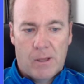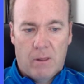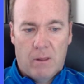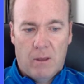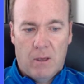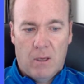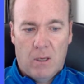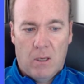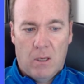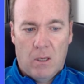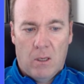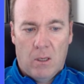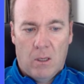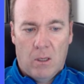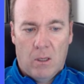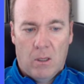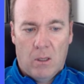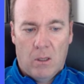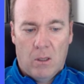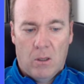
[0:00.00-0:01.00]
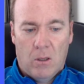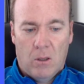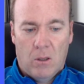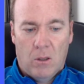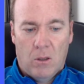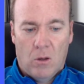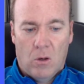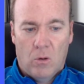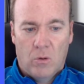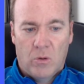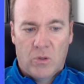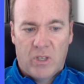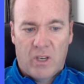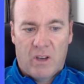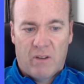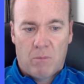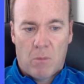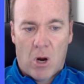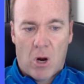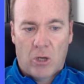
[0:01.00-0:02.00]
the
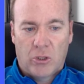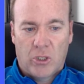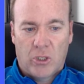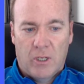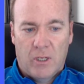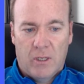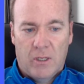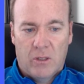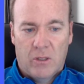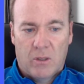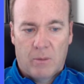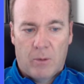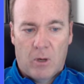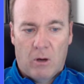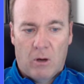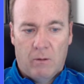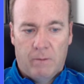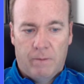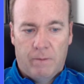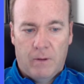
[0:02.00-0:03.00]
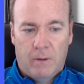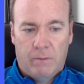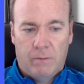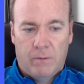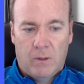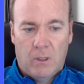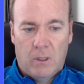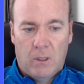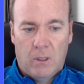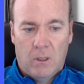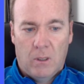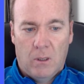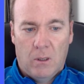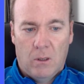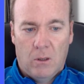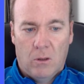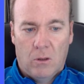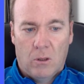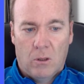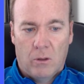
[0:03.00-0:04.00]
OCF margin is about
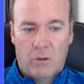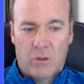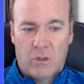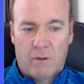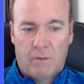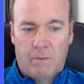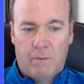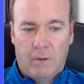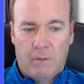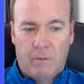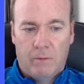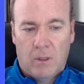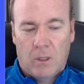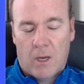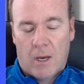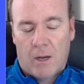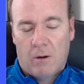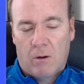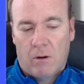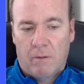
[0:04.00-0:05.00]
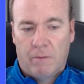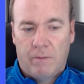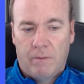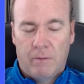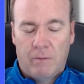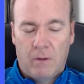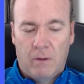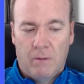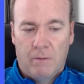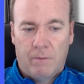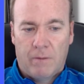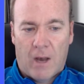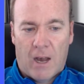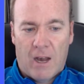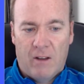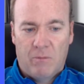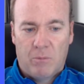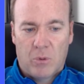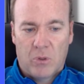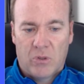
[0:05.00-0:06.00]
50, close to 50, I don't know,
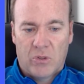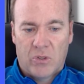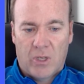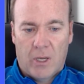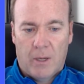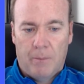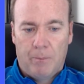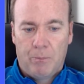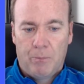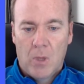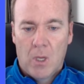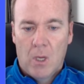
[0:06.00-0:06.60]
55%.